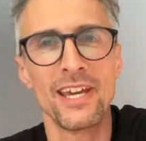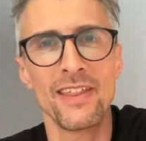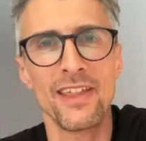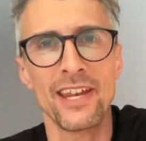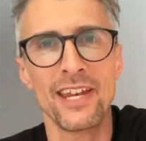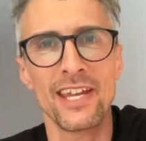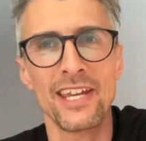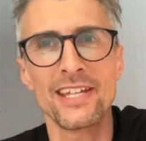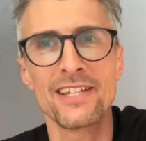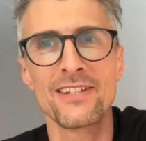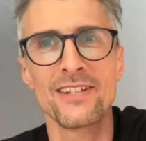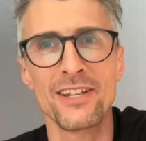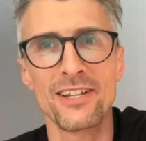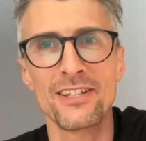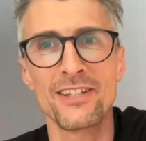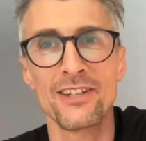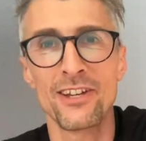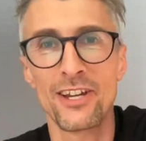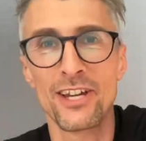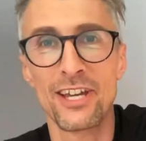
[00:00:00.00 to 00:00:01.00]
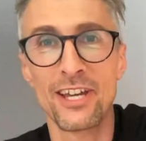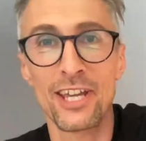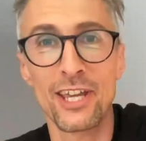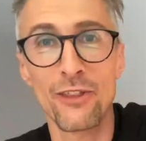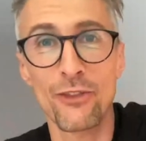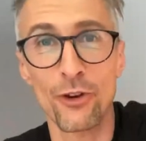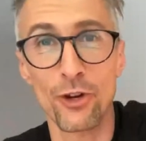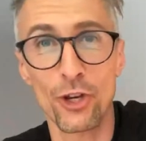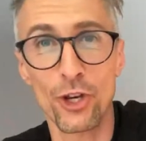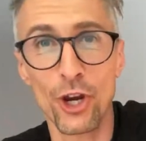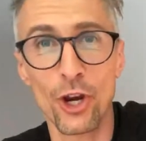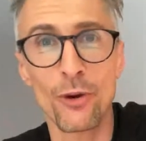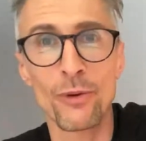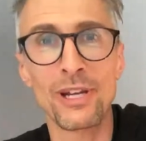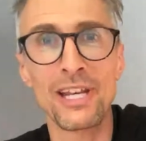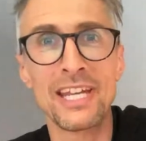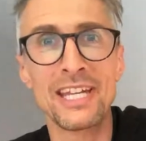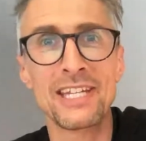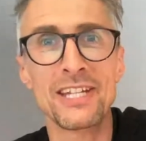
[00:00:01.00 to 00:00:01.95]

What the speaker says: that isn't either currently